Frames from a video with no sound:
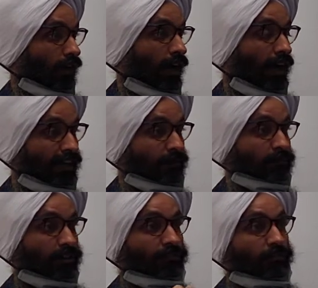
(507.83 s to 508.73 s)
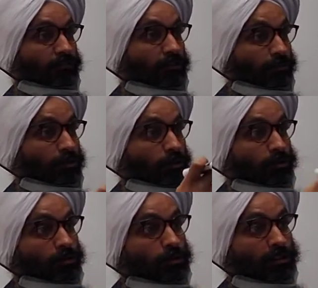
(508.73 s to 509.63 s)
I am different from you,
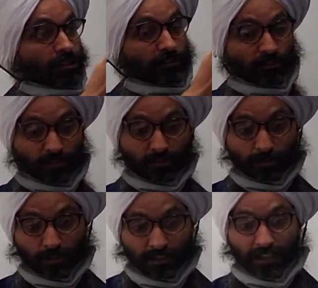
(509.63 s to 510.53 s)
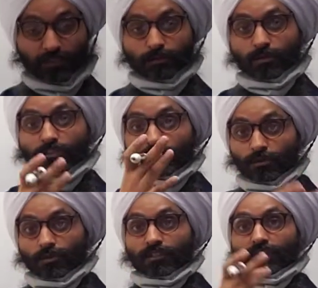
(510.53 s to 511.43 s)
you are different from the next person,
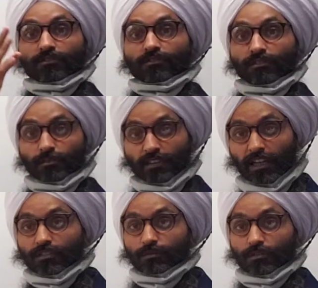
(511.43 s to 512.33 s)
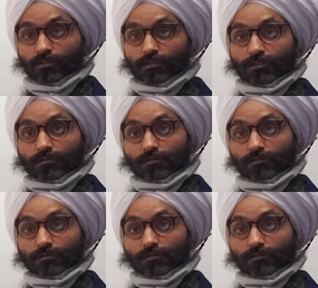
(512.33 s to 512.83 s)
you are different from the next person.